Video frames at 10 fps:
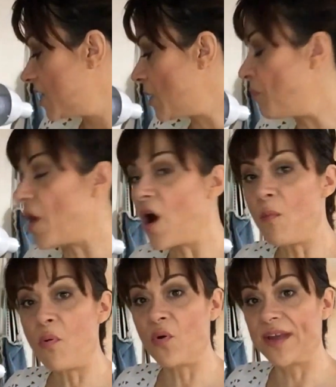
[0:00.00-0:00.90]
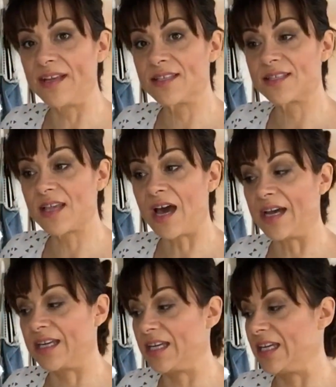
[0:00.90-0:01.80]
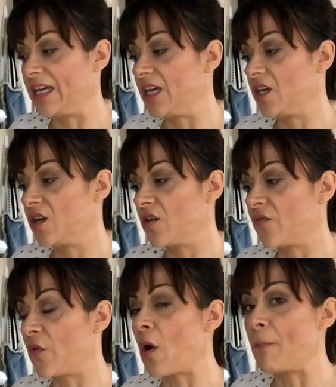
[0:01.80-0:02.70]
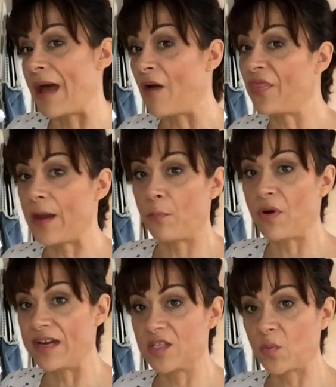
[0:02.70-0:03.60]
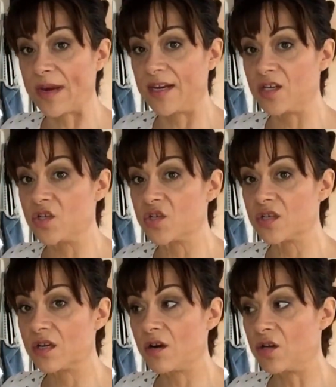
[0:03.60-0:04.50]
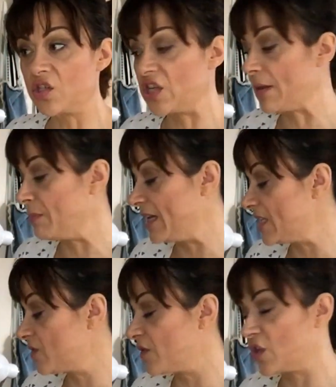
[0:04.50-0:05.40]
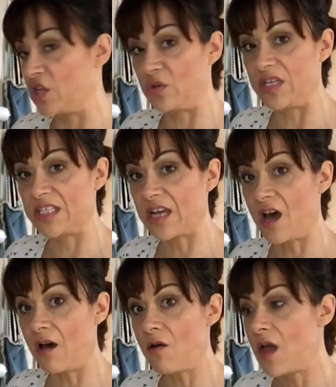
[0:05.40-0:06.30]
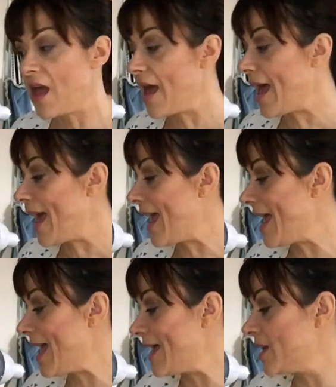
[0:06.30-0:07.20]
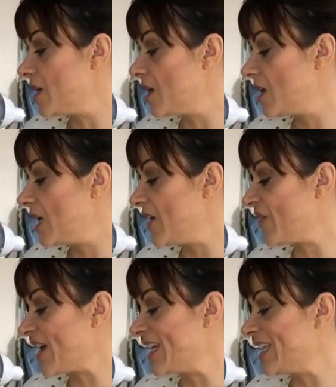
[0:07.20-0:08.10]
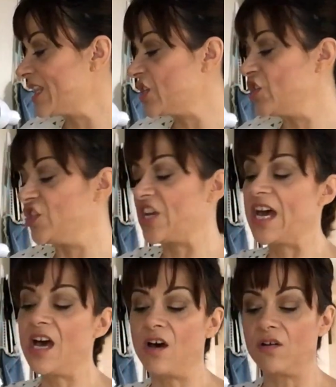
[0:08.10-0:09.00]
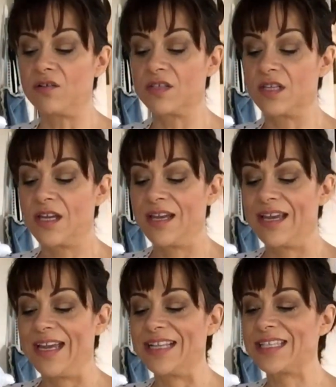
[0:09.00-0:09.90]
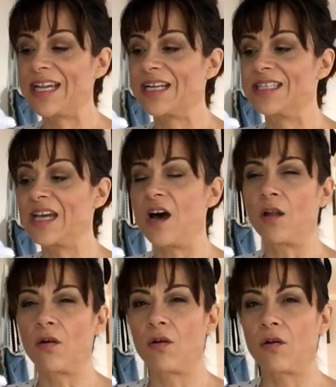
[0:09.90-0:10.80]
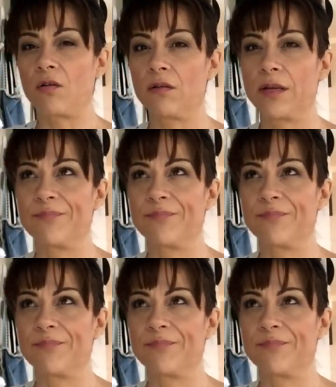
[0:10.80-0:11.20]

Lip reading: the ballpoints I can get for about that price range on jet pens for the Uni Style. And if I get the gels, it's like $1,